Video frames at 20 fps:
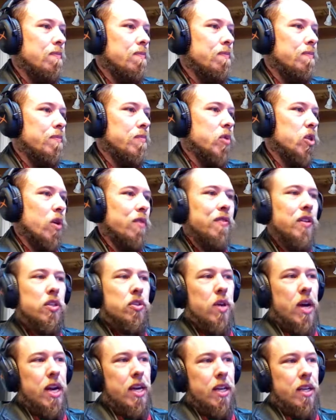So if you
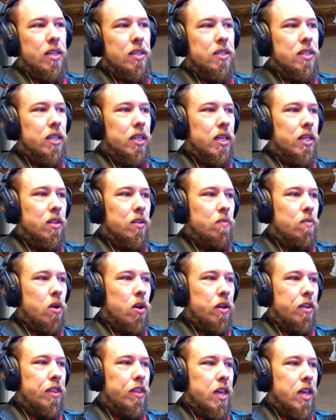try to delete the
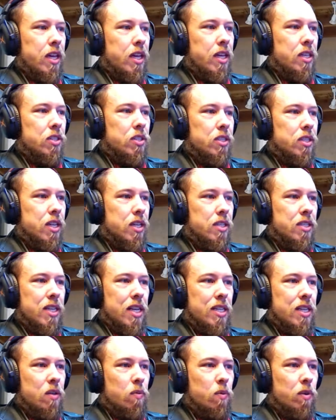wrong thing, it just says that
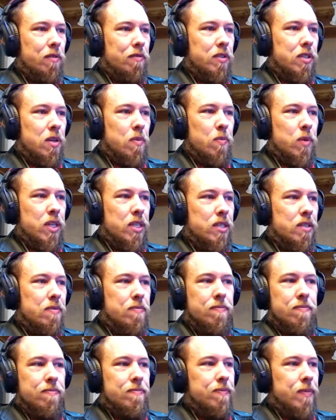didn't work for some reason.
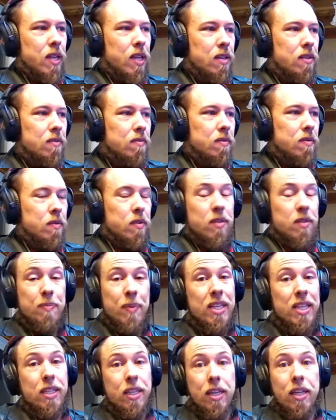And it's
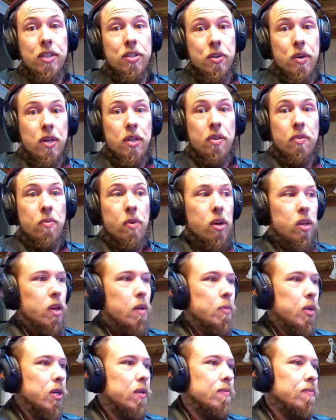basically because you entered the wrong
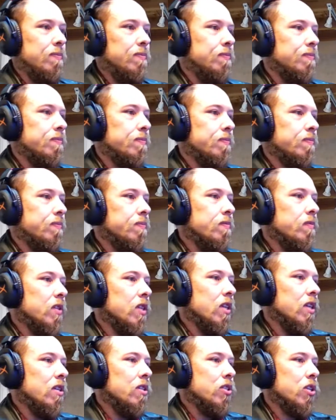number.
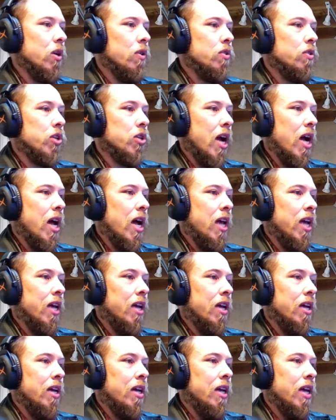So try
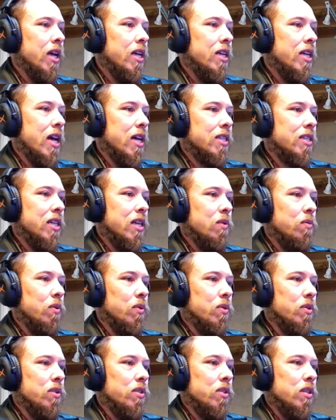index
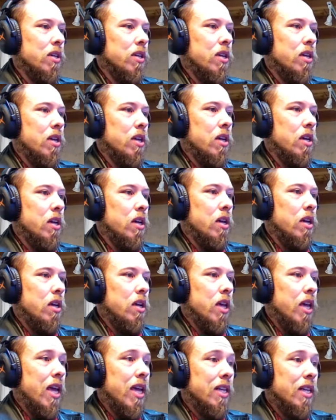equals
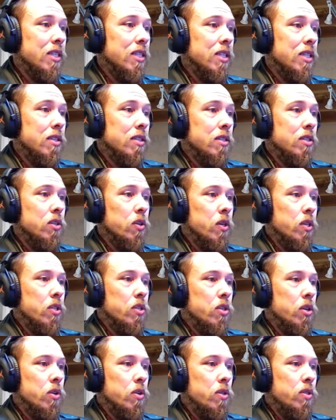int, so it
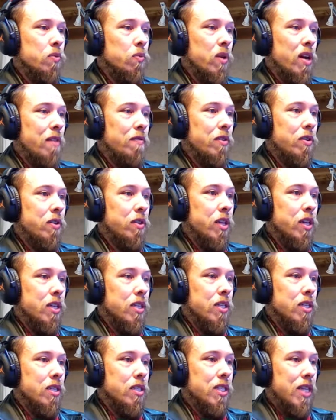turns whatever the
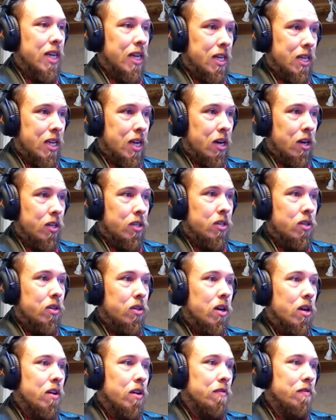second character
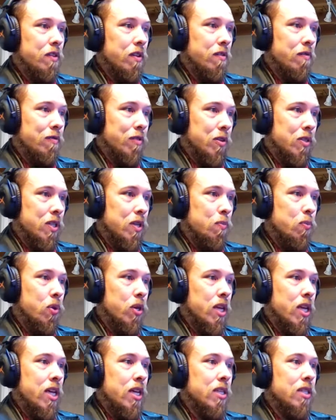of the first
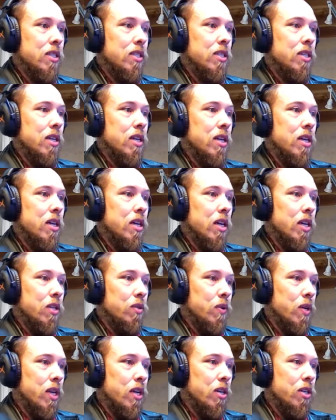input is into
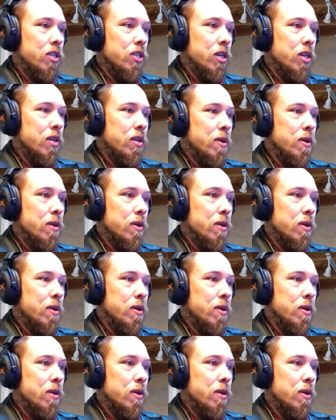an integer,